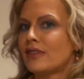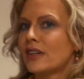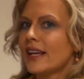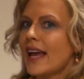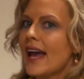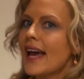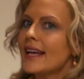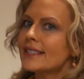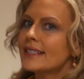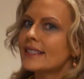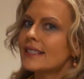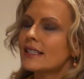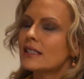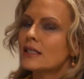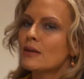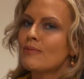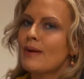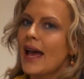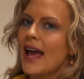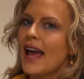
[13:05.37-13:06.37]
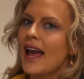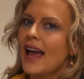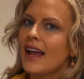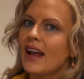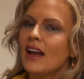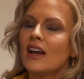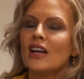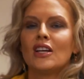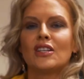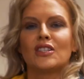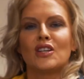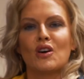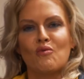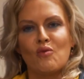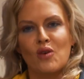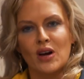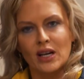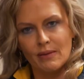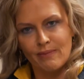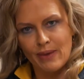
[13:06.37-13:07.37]
forget to pay, don't
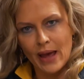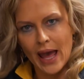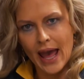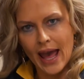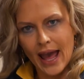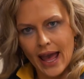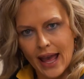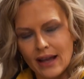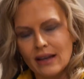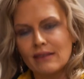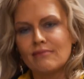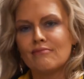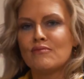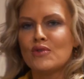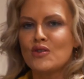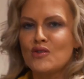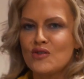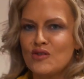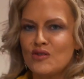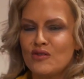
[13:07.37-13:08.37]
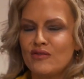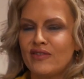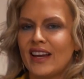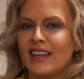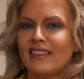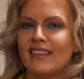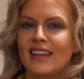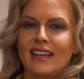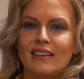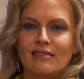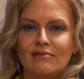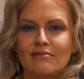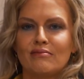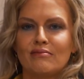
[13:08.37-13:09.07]
want to pay, move, and then